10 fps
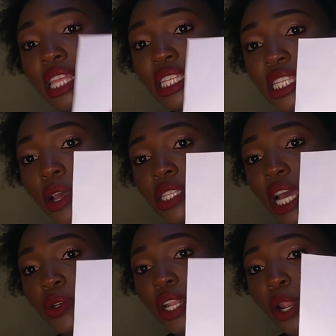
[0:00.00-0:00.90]
This is how it
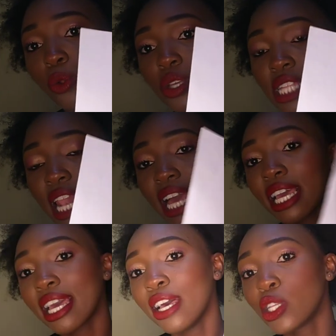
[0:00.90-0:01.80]
actually looks
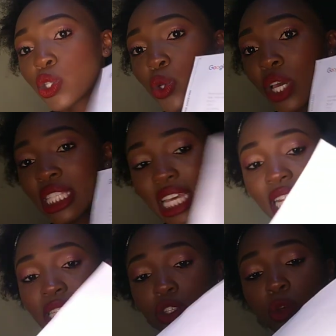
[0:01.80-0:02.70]
like. So
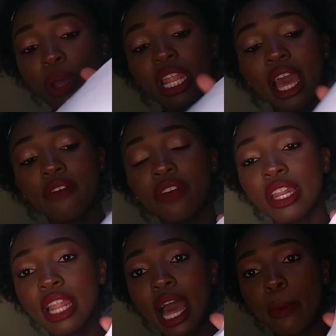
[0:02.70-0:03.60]
inside, it's normally
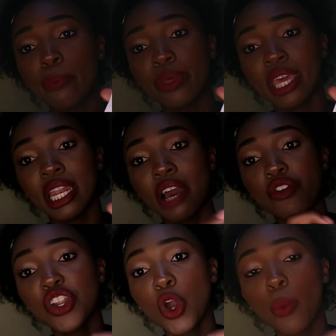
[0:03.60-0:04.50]
having a PIN. I've
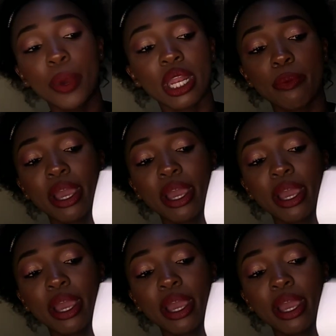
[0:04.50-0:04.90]
already opened